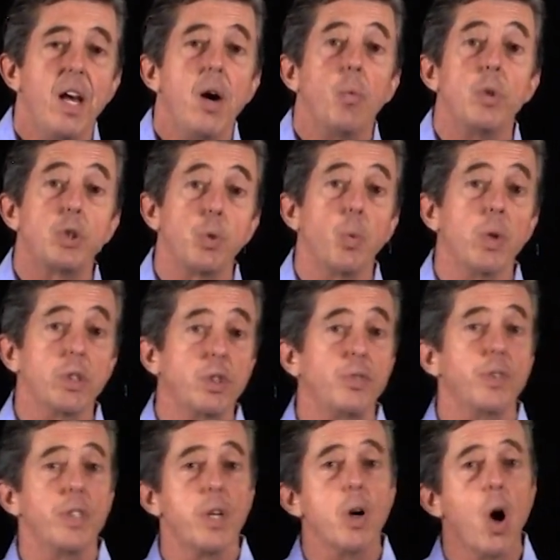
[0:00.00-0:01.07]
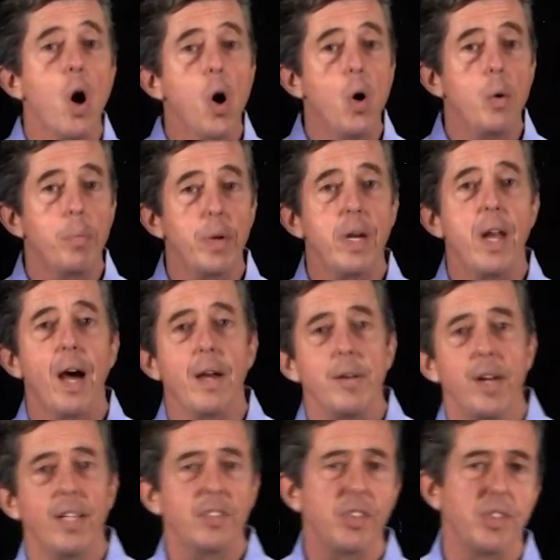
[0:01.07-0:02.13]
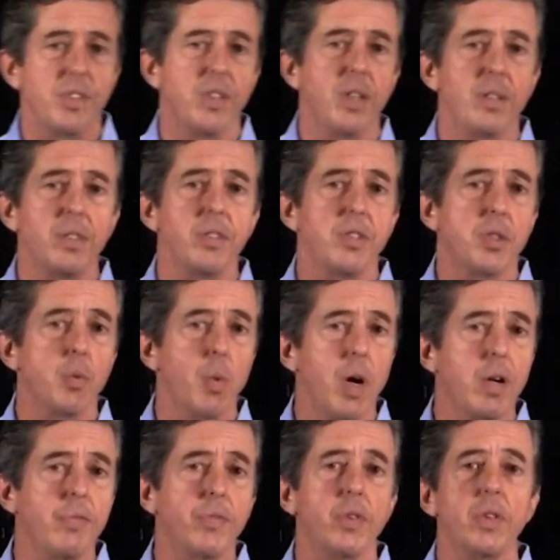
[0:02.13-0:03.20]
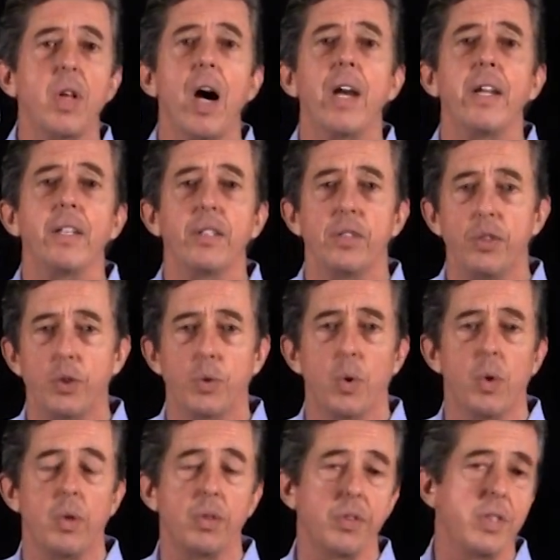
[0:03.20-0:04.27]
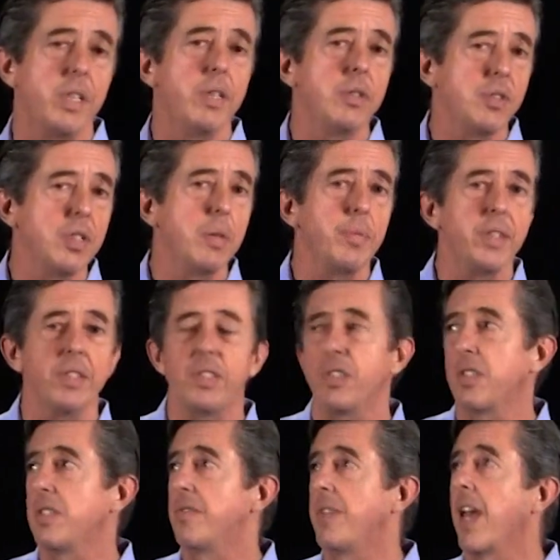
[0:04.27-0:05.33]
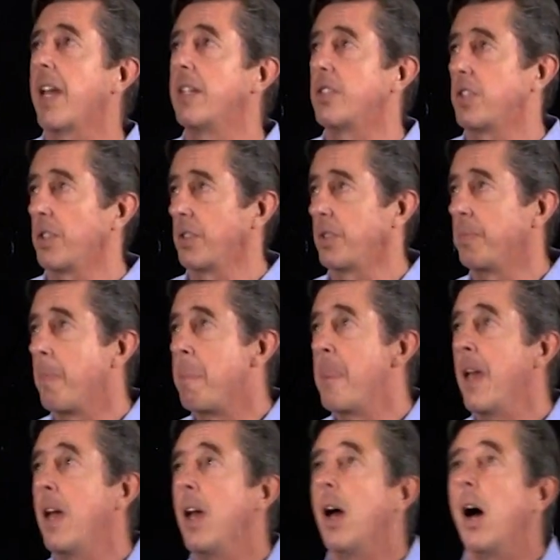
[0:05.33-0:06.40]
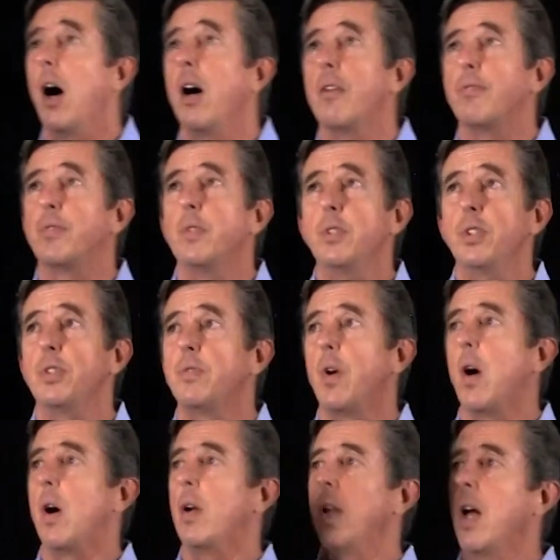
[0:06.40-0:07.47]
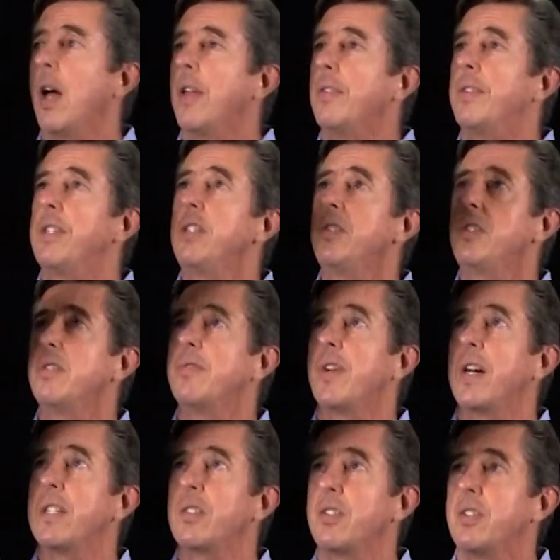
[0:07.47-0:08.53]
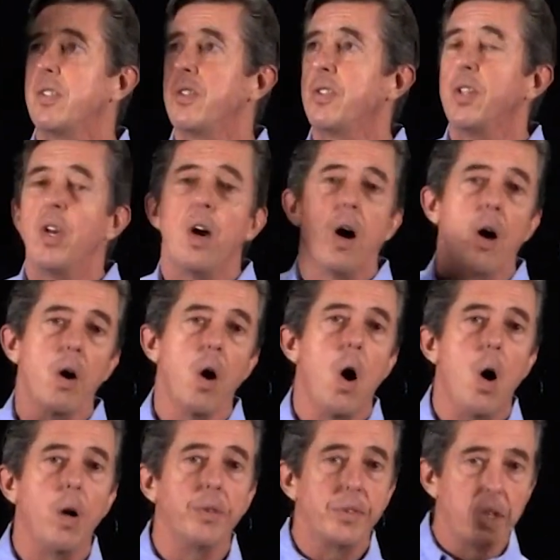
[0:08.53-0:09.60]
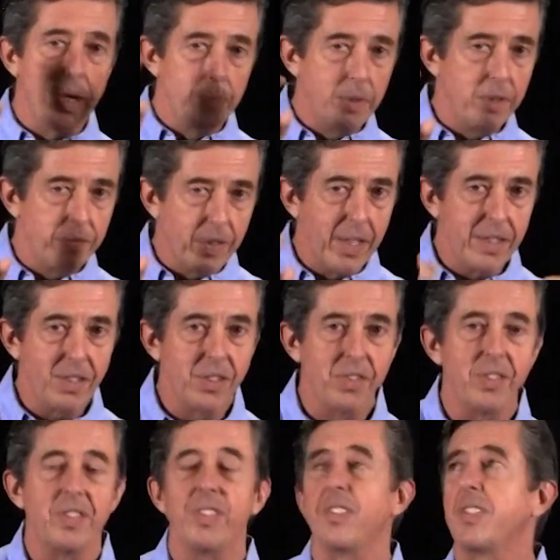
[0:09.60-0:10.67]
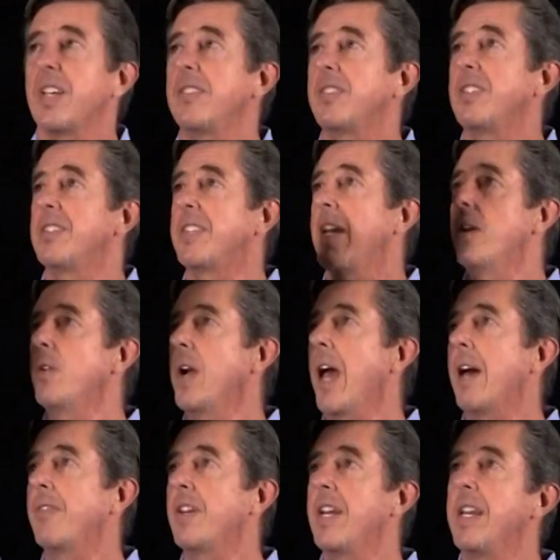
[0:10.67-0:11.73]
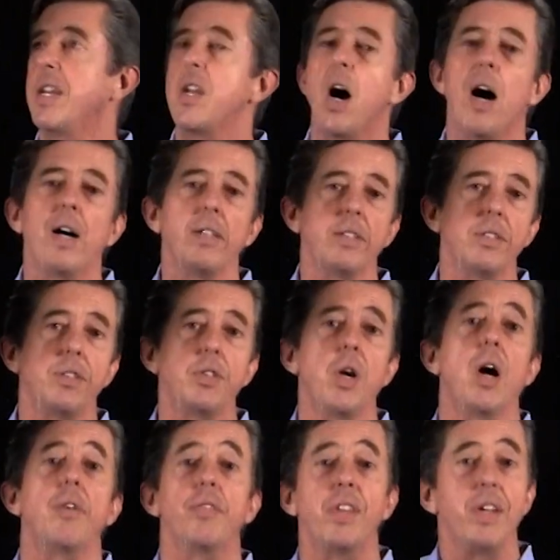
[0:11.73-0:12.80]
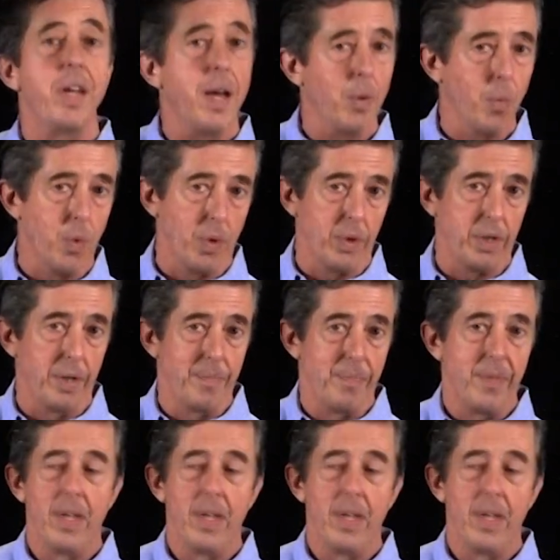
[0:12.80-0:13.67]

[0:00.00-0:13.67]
which works for your home but not necessarily so well for lighting controls. And here's some of the disadvantages. First of all, these devices are all dumb devices in the sense that they don't have any knowledge of the network.